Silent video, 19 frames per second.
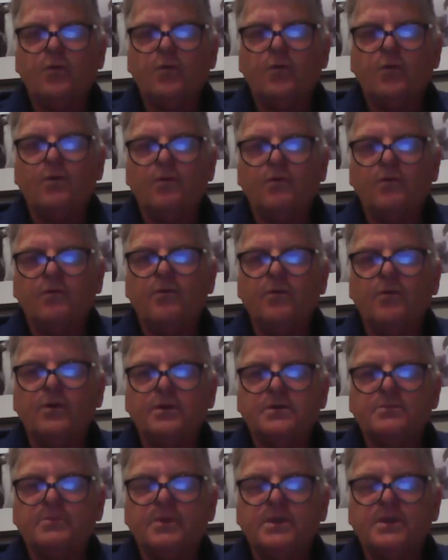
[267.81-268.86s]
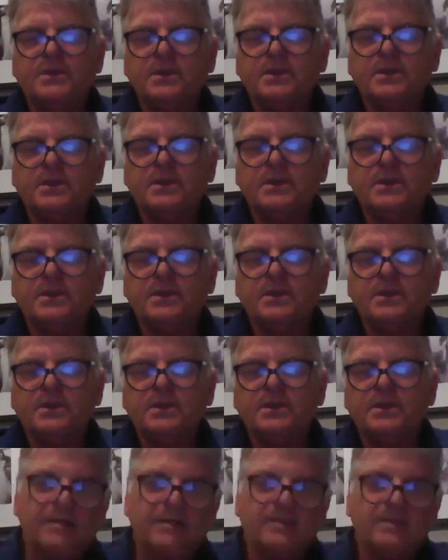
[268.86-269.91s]
for, for a species, for
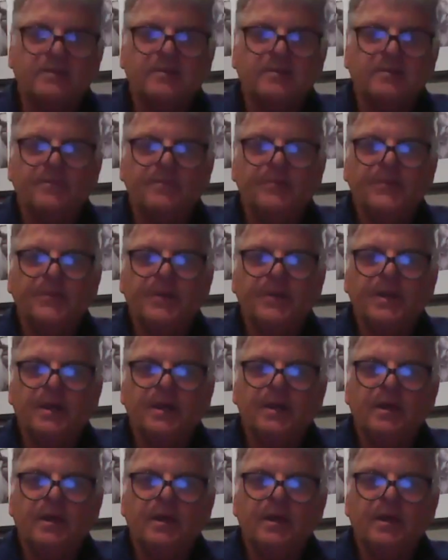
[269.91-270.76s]
a particular species.